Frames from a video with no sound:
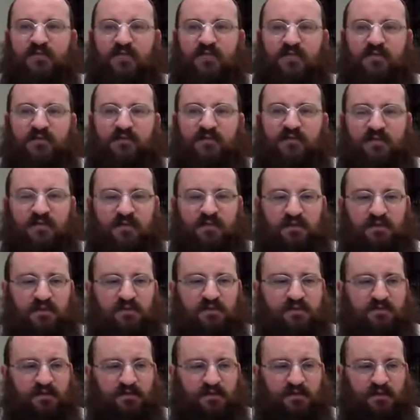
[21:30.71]
until
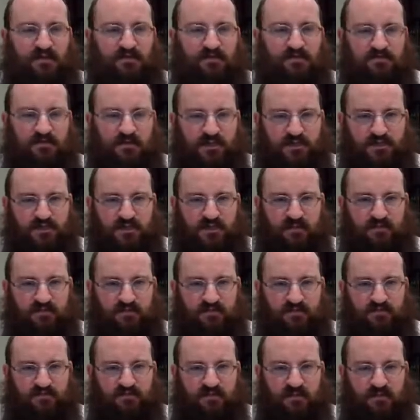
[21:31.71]
the love for
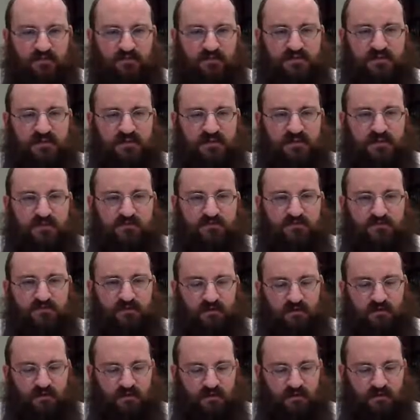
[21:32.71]
Hashem flows
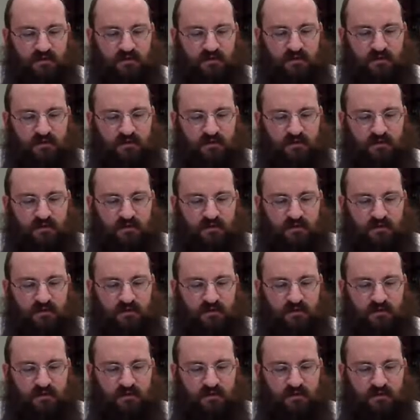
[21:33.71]
over